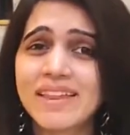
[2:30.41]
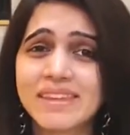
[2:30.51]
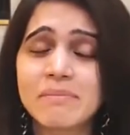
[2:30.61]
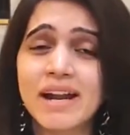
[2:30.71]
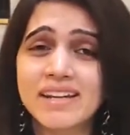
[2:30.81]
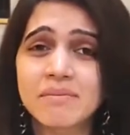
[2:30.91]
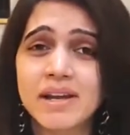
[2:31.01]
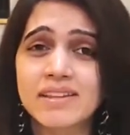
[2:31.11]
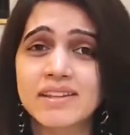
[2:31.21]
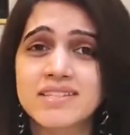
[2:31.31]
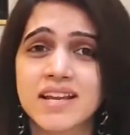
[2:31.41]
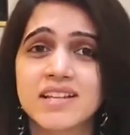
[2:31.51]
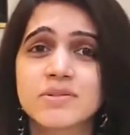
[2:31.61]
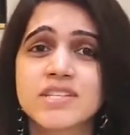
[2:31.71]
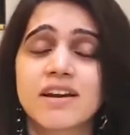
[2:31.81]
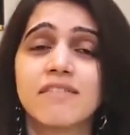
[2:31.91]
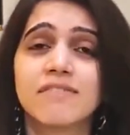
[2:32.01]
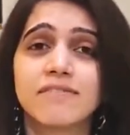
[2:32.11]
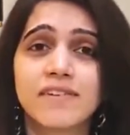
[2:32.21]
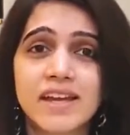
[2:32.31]
thematic Mehndi designs which are
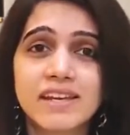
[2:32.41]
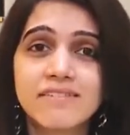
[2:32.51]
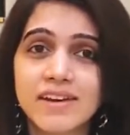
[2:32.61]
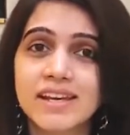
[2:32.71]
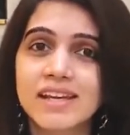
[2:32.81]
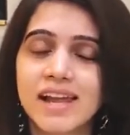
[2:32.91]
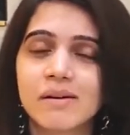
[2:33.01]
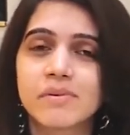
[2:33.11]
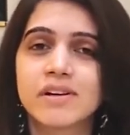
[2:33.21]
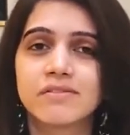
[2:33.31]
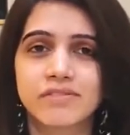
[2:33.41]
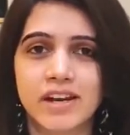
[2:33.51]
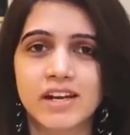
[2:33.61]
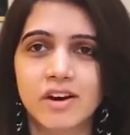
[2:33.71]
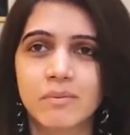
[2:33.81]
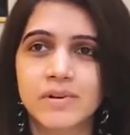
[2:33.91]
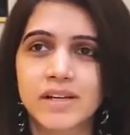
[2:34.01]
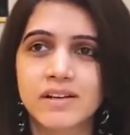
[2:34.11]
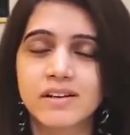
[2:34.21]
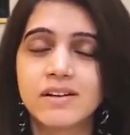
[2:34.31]
very, very elaborate, very
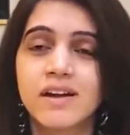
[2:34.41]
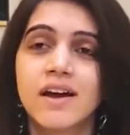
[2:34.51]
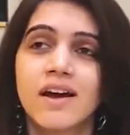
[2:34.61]
complicated.